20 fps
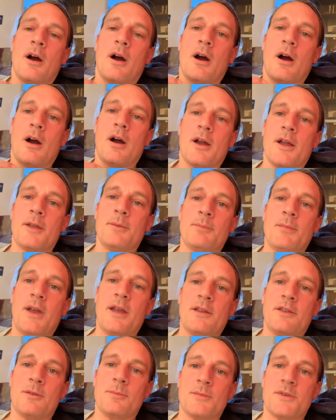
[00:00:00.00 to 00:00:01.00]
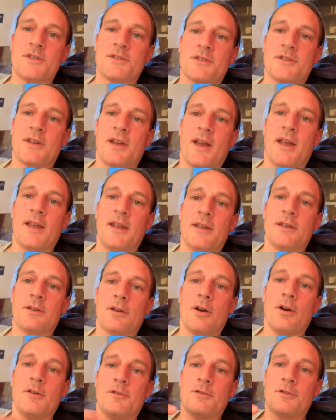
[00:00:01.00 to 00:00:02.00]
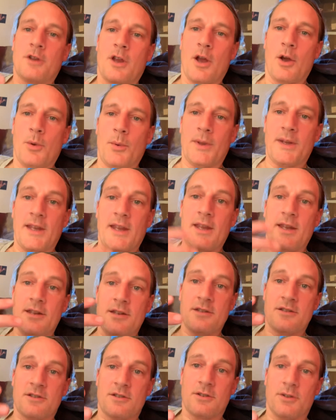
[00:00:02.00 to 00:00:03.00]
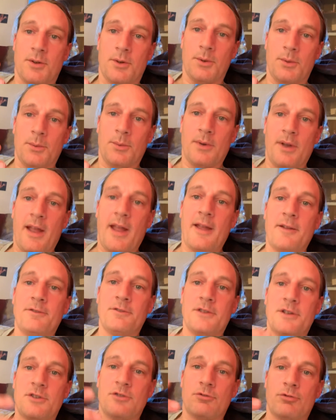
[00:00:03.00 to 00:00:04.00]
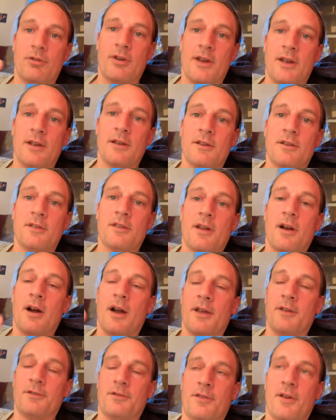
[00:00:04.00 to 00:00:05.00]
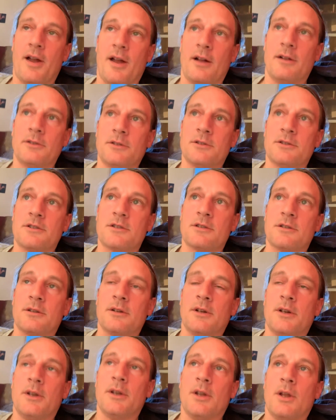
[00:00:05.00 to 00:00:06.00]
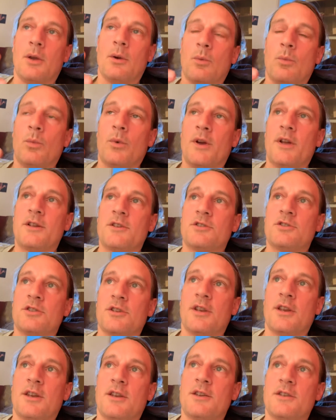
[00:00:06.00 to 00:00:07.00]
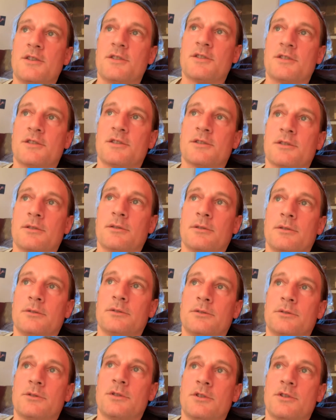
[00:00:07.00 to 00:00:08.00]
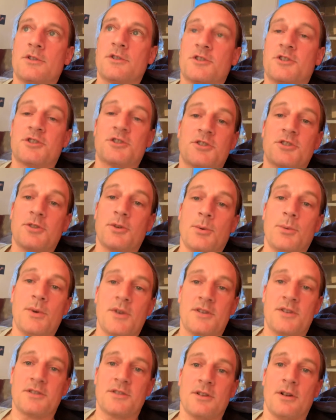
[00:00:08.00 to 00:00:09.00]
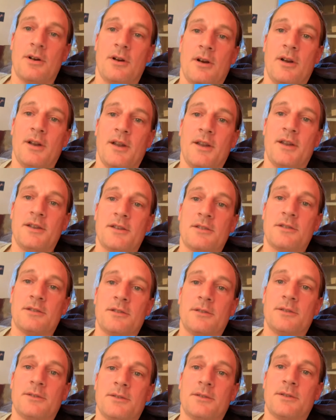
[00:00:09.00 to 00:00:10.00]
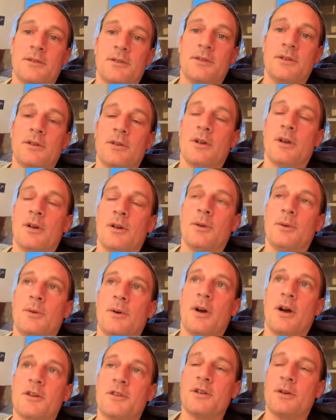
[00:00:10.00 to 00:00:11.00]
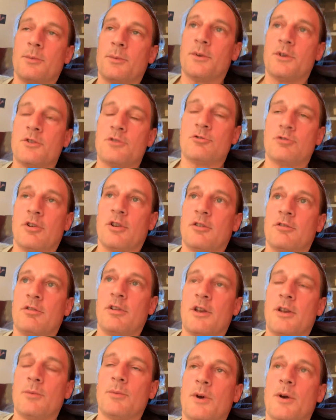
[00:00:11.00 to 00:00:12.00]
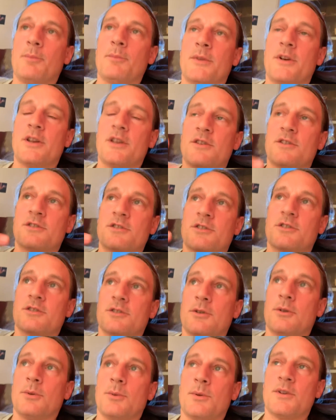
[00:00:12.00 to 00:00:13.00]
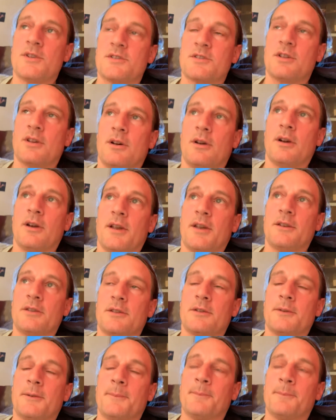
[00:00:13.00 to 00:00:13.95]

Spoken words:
I made the mistake of going into every trigger that I felt, which is suicide. You know, I don't want to trigger anyone, but it's suicide.